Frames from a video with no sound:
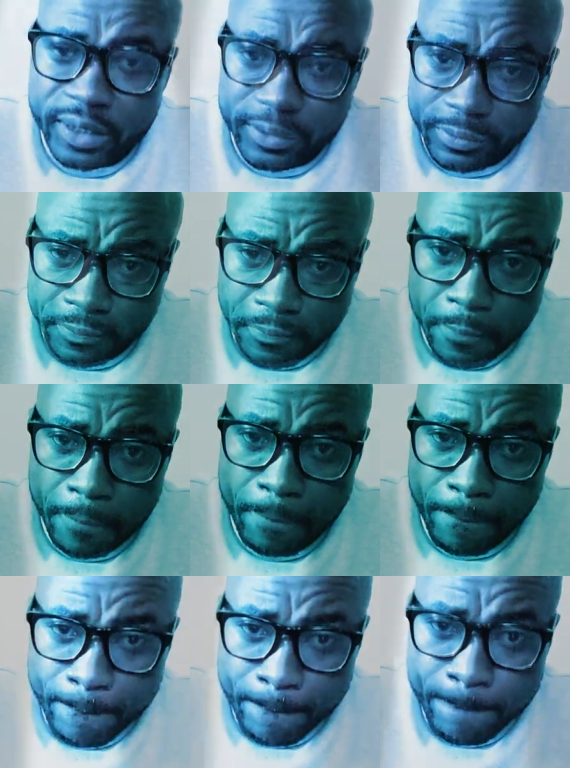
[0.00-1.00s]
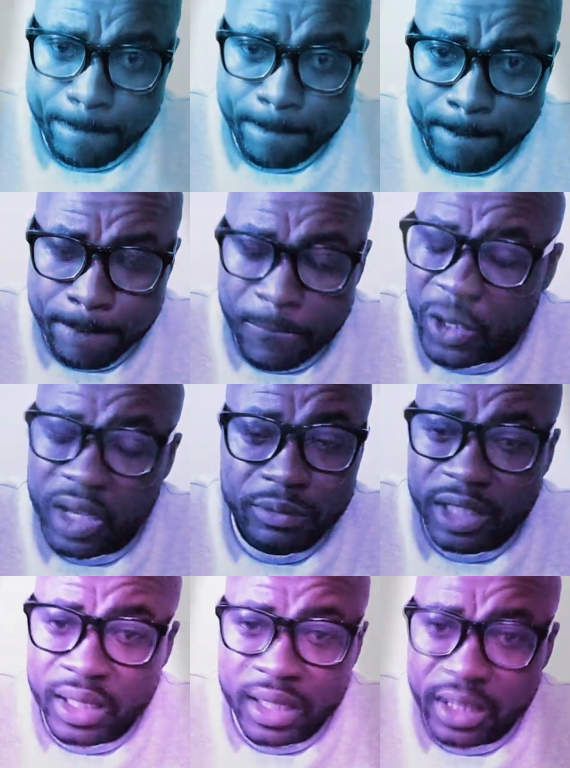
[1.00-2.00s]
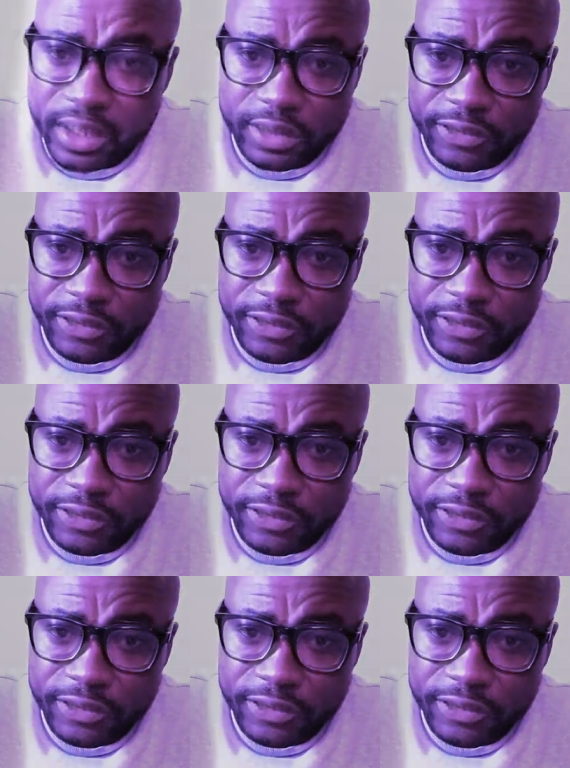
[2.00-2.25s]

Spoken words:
them. I'm not lying.